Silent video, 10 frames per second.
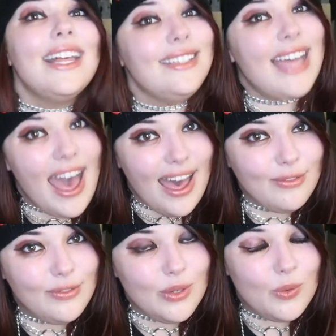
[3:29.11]
That's
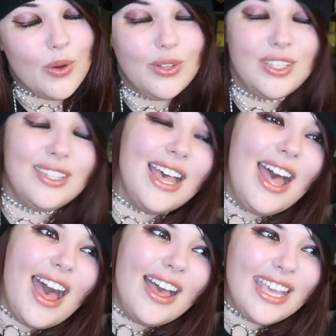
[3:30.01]
afterwards.
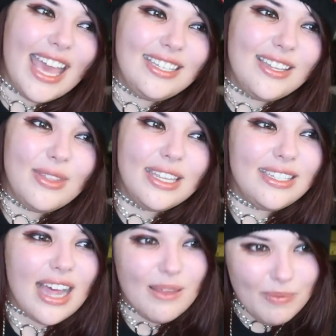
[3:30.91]
Okay, so
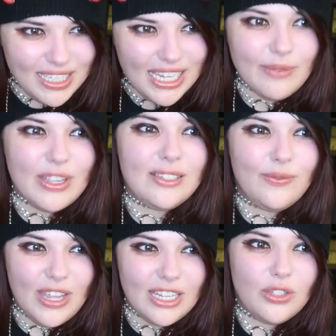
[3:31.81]
this, I believe, is
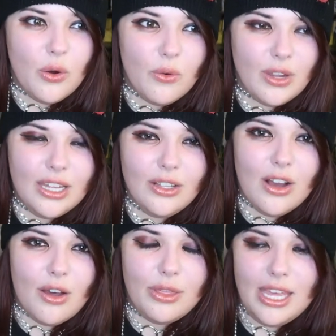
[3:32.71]
Victorian
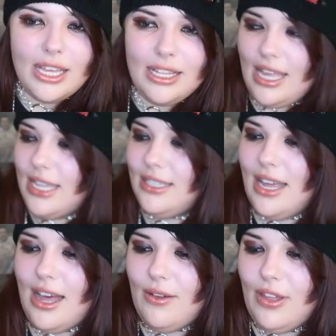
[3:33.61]
Gothic. Let's
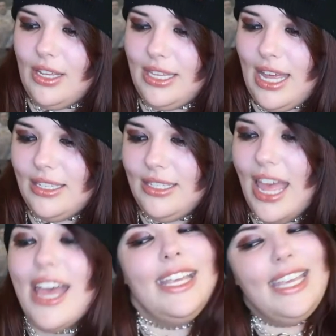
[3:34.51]
have a gander.
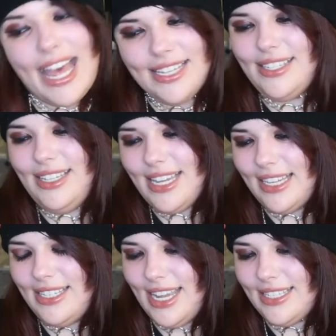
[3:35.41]
Yes,
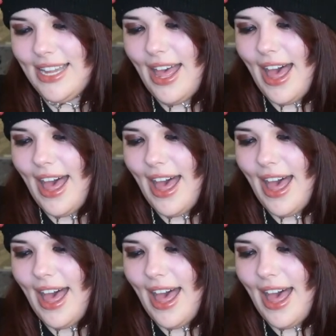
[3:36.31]
it is.